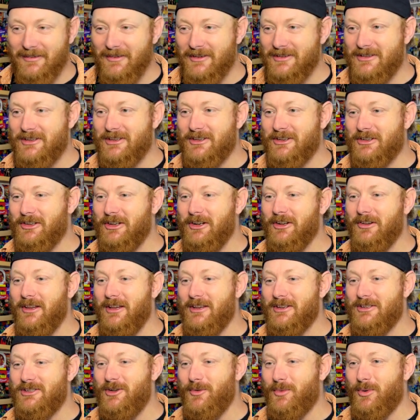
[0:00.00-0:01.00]
This is clearly
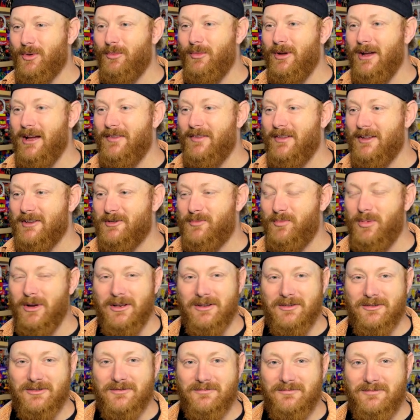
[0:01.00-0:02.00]
a Superman that's
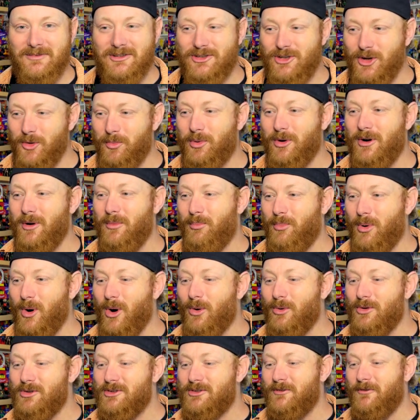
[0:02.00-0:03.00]
been
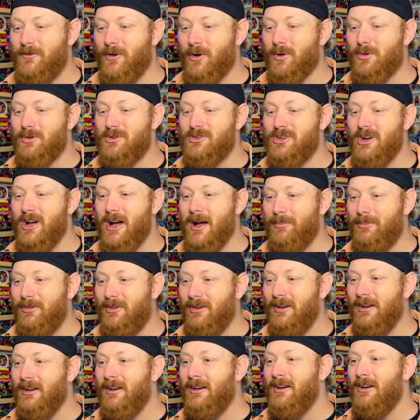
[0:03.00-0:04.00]
superimposed, photoshopped,
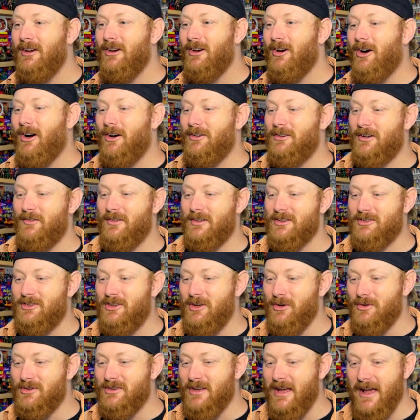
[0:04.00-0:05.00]
onto this
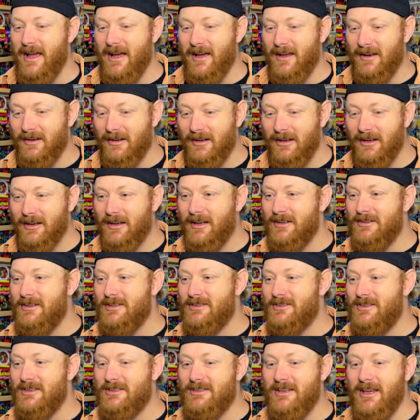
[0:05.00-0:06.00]
dude's hand because
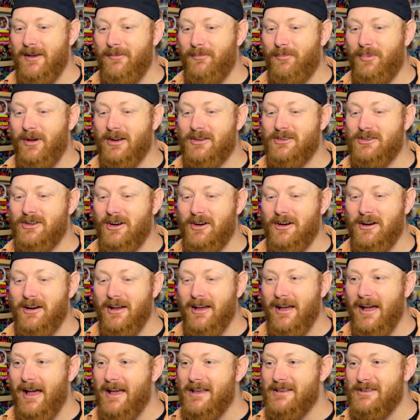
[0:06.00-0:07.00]
it's the same picture
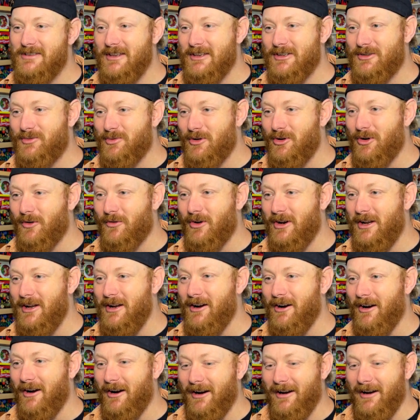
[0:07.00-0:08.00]
as this one over here.